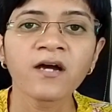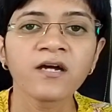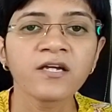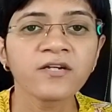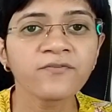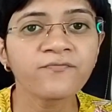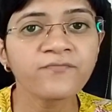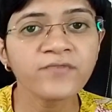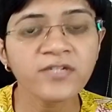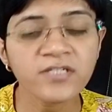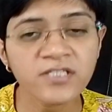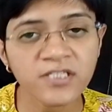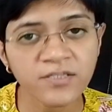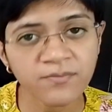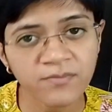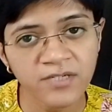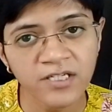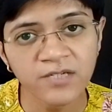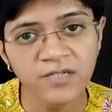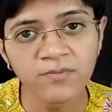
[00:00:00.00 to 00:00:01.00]
If the
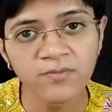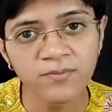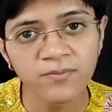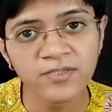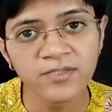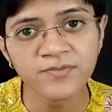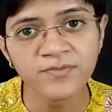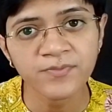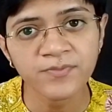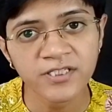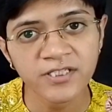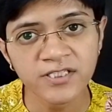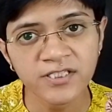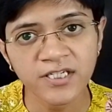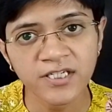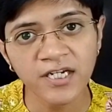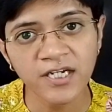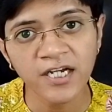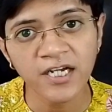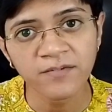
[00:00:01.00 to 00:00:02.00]
simillimum is
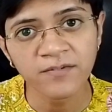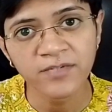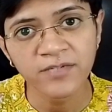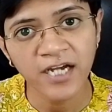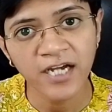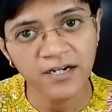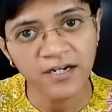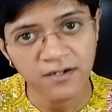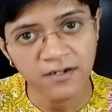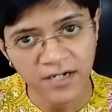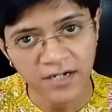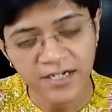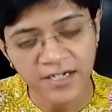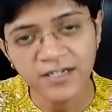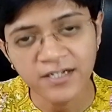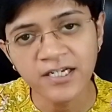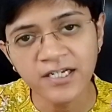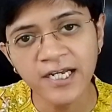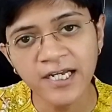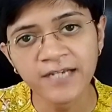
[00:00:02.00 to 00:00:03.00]
prescribed at
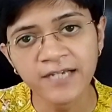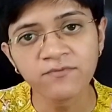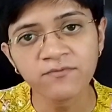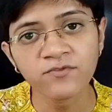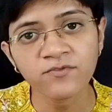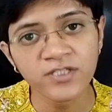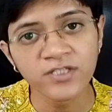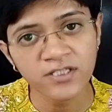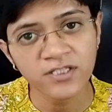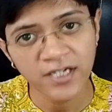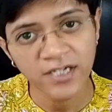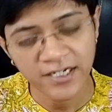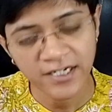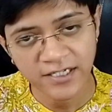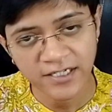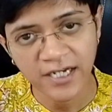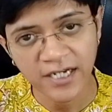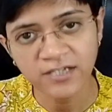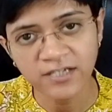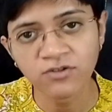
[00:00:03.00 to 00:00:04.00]
right time with right
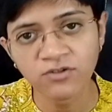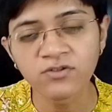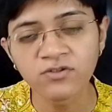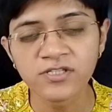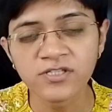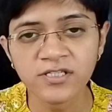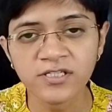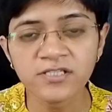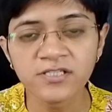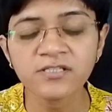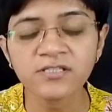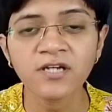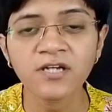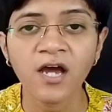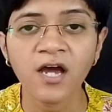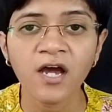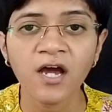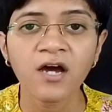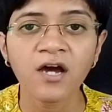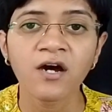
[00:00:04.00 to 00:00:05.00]
diagnosis,
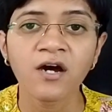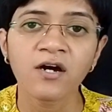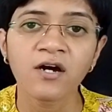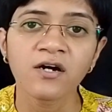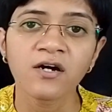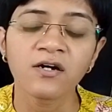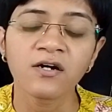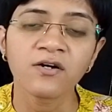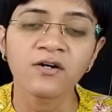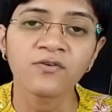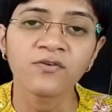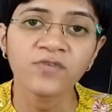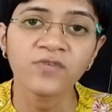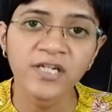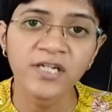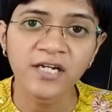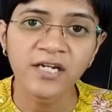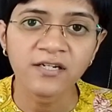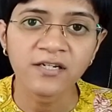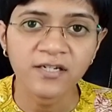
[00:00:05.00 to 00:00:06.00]
we
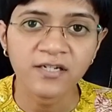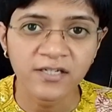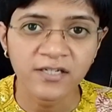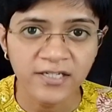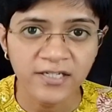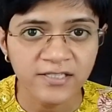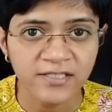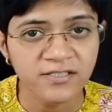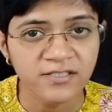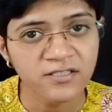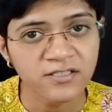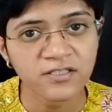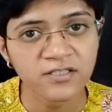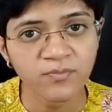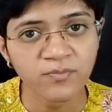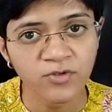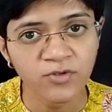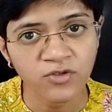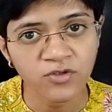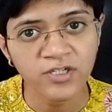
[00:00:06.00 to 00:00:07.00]
can arrest the
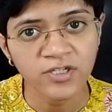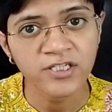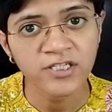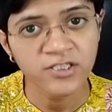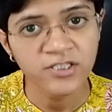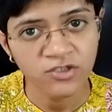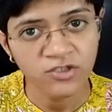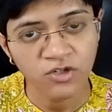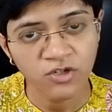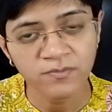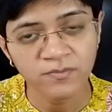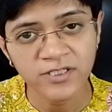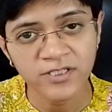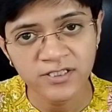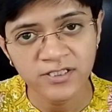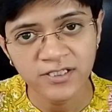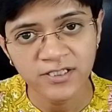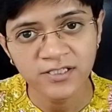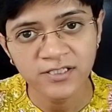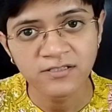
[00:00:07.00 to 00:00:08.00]
progression of
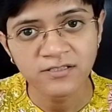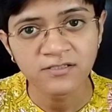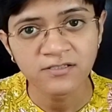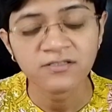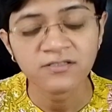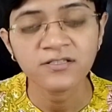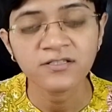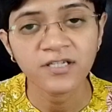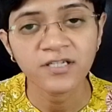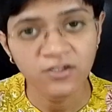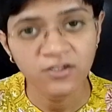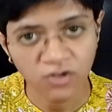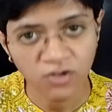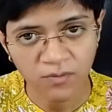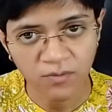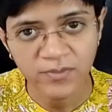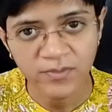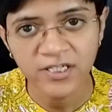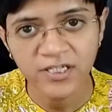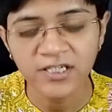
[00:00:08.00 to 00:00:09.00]
disease, their
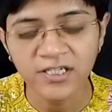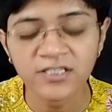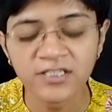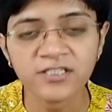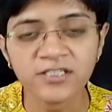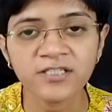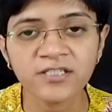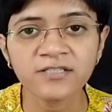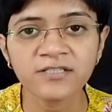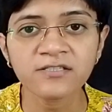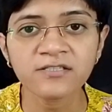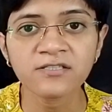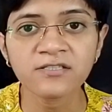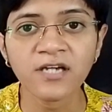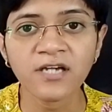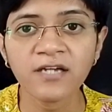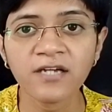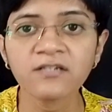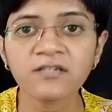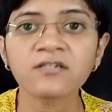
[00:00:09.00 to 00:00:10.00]
complications,
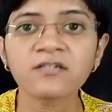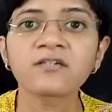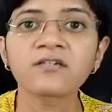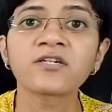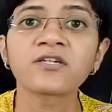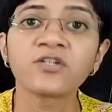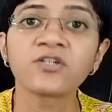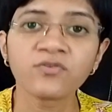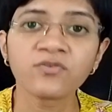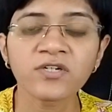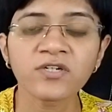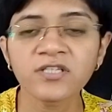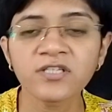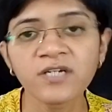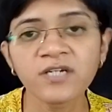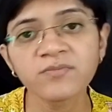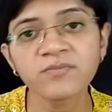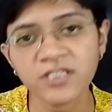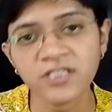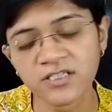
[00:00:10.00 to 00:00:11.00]
and cure
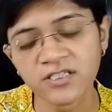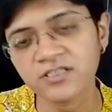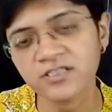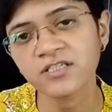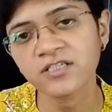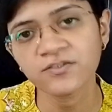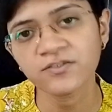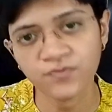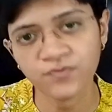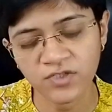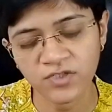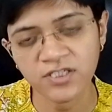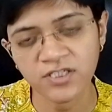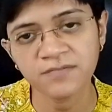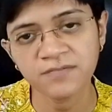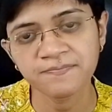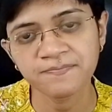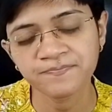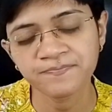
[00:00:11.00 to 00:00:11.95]
them successfully.